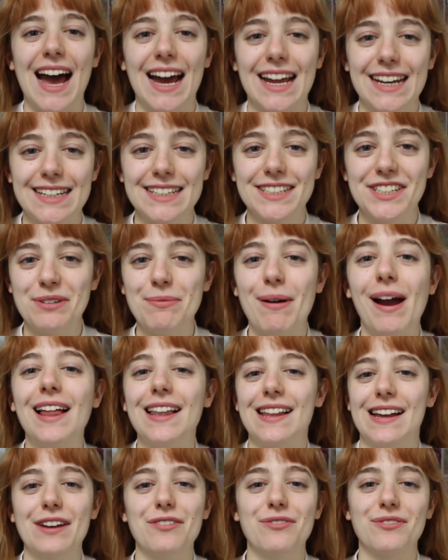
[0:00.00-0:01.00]
added to my
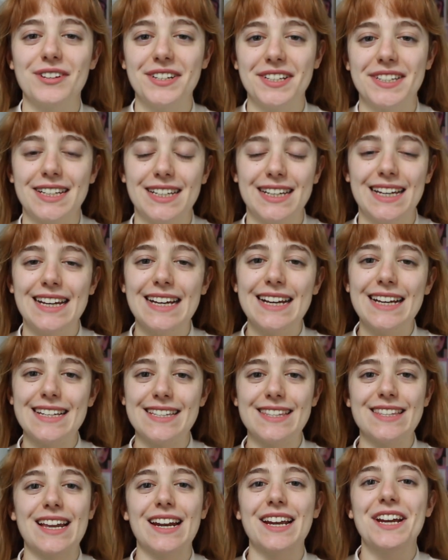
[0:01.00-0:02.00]
life recently
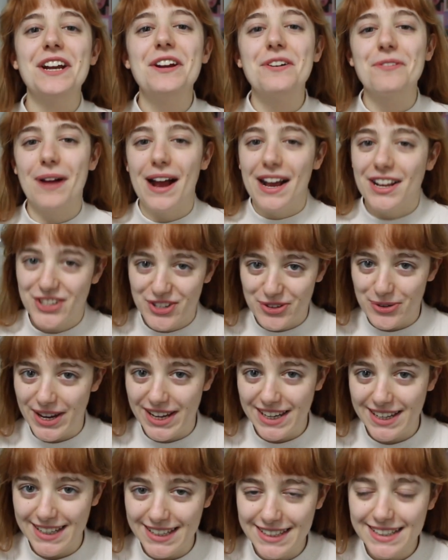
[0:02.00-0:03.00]
is that I
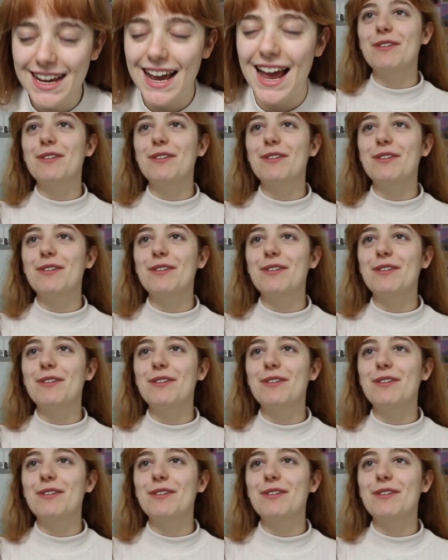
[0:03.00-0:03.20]
graduated.